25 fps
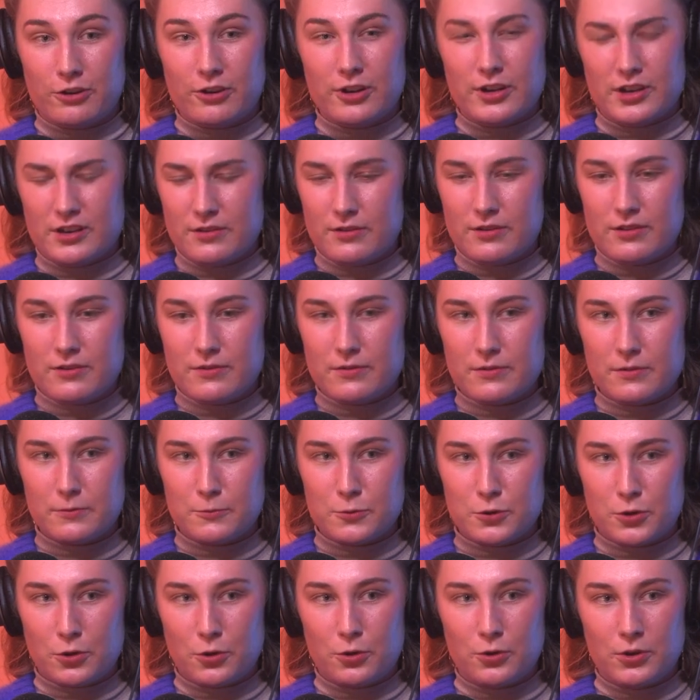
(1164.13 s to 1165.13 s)
and
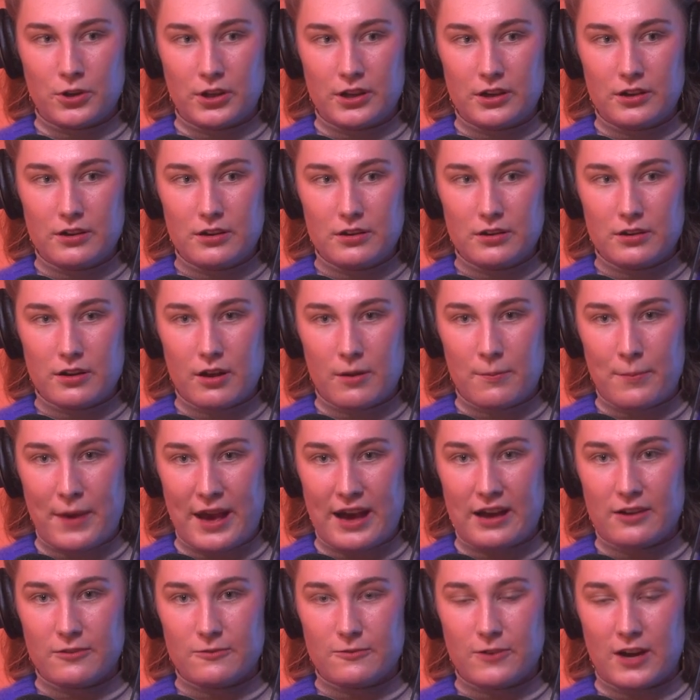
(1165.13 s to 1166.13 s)
we'll call it
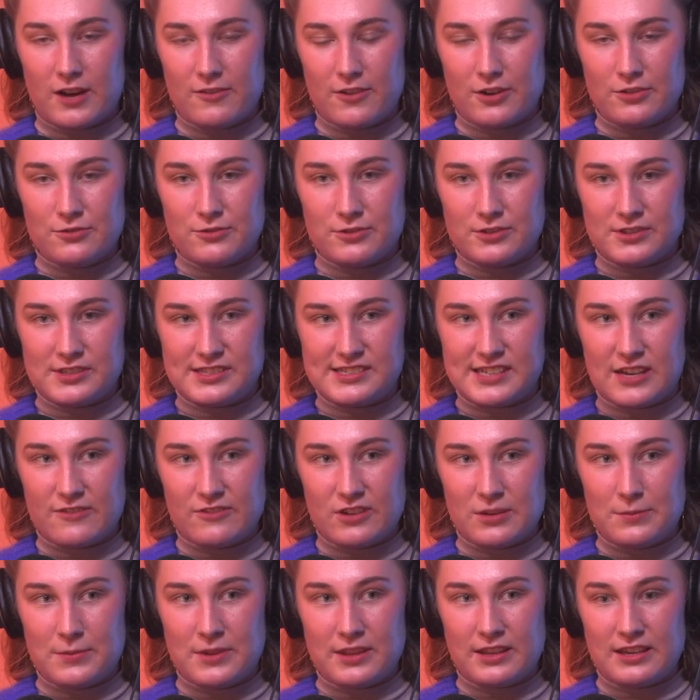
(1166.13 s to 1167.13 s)
about
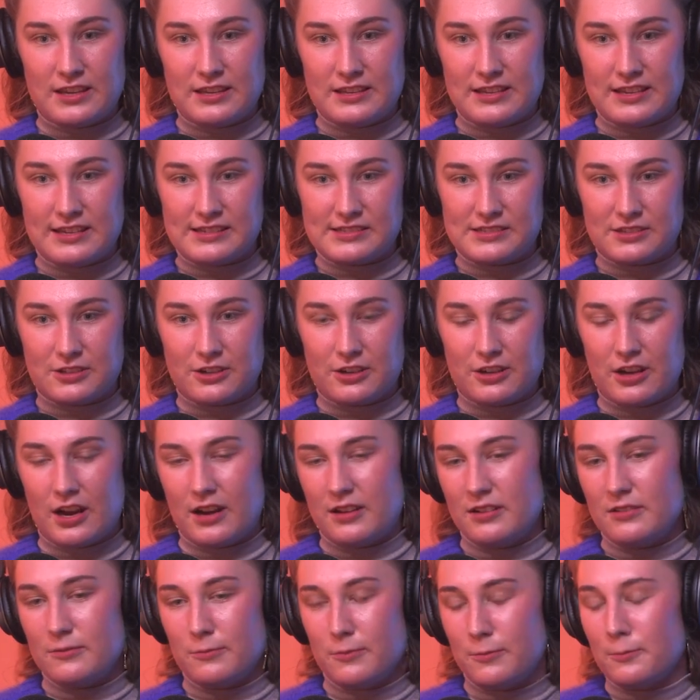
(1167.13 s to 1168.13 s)
570 million years mm. ago.
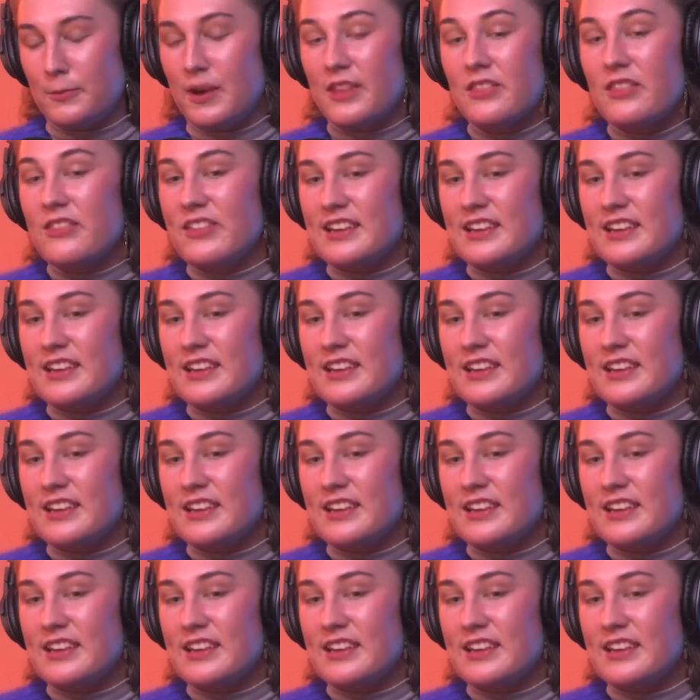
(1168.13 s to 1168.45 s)
Mm. Whether